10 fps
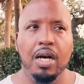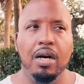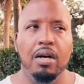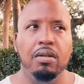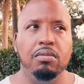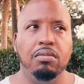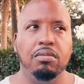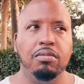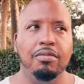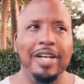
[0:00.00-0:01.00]
uh,
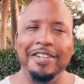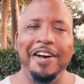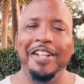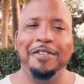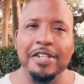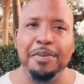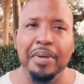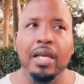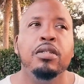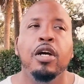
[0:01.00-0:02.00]
I'll call it
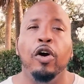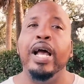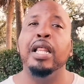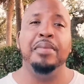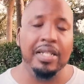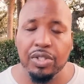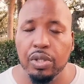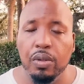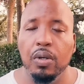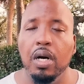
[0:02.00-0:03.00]
recipe or element
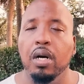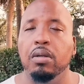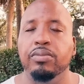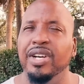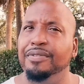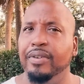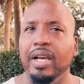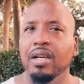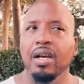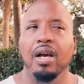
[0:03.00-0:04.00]
to um,
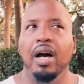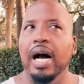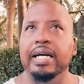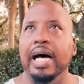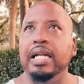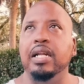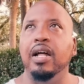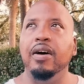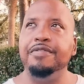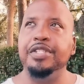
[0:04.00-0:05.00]
Geoffrey. I, I
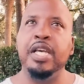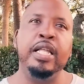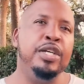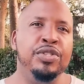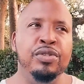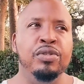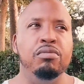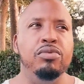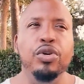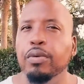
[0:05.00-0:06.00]
love seeing this
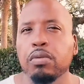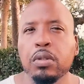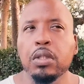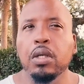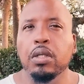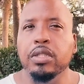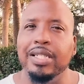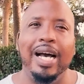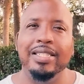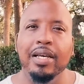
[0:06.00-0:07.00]
new
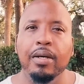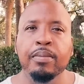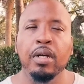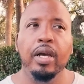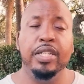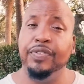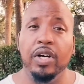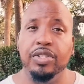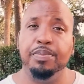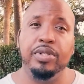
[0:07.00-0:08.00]
side to him as
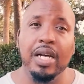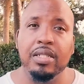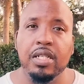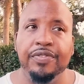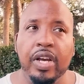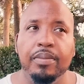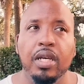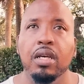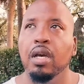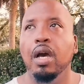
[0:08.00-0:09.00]
far as just protecting his
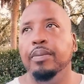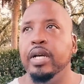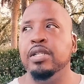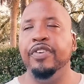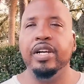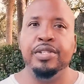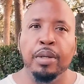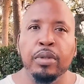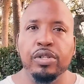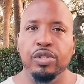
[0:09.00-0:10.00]
family. I mean, it's very
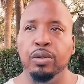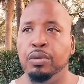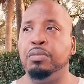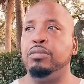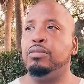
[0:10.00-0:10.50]
similar to